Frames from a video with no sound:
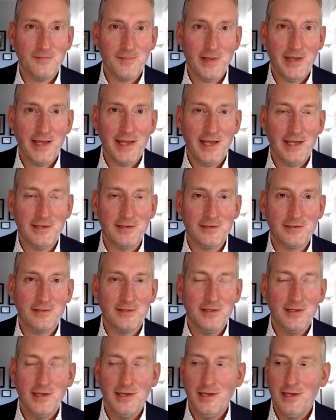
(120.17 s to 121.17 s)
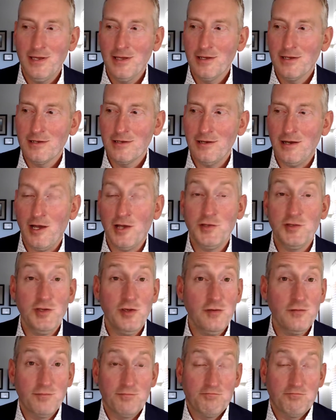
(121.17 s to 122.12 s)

And I knew